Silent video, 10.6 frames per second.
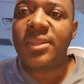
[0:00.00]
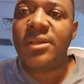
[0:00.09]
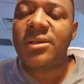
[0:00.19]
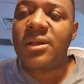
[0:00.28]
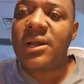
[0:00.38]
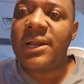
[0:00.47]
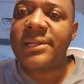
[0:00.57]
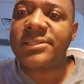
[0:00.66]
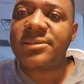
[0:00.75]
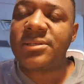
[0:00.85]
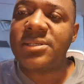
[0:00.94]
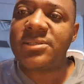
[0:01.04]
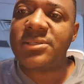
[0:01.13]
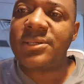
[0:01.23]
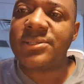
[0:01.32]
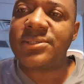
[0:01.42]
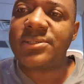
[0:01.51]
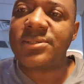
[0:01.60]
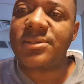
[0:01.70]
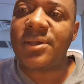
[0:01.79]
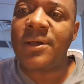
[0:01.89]
Alright, so this is
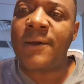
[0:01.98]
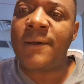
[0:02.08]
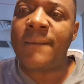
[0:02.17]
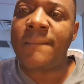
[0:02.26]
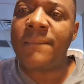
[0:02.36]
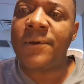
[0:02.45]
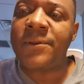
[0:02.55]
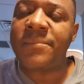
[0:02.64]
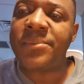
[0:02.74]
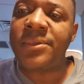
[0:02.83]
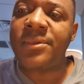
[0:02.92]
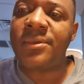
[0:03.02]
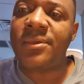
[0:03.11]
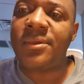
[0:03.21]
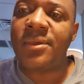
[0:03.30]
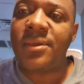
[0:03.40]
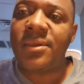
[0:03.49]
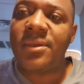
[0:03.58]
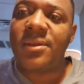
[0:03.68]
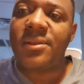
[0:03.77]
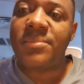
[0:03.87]
gonna be
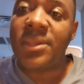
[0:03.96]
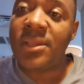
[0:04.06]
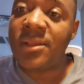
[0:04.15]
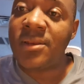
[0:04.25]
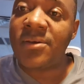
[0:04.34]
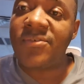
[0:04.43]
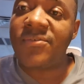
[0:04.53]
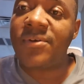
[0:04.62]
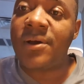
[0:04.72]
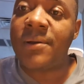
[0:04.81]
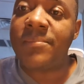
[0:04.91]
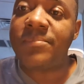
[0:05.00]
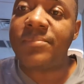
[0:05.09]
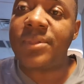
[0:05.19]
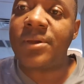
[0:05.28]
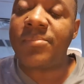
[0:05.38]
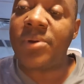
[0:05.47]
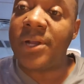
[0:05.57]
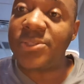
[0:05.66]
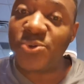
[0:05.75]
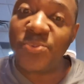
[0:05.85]
beginning of the part 2
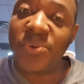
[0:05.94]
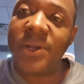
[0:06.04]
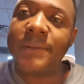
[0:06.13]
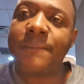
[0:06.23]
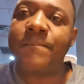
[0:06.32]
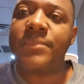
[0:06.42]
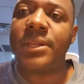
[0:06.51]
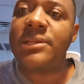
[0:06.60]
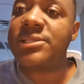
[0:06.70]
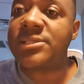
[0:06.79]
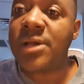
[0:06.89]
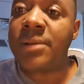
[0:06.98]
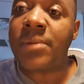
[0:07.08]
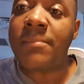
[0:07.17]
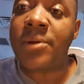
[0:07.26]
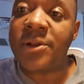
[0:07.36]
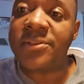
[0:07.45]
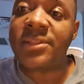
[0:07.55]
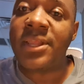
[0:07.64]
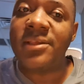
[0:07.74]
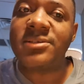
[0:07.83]
part, and this is on my birthday.
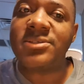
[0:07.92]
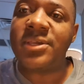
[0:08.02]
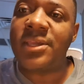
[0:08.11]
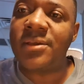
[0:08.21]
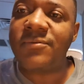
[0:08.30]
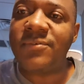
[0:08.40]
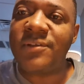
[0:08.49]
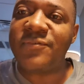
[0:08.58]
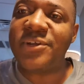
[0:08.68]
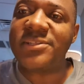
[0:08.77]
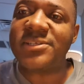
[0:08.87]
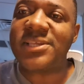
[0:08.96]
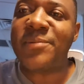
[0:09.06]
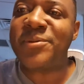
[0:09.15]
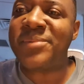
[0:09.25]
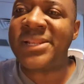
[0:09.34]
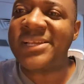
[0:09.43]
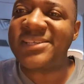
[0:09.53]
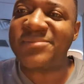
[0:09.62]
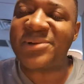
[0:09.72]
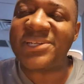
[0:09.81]
So yeah, feel free to say happy belated
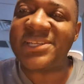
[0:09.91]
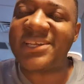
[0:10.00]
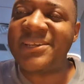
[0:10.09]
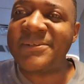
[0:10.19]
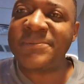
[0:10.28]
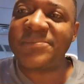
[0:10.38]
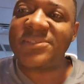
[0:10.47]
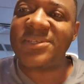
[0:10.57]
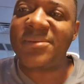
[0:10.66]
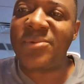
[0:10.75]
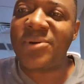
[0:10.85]
birthday to your boy.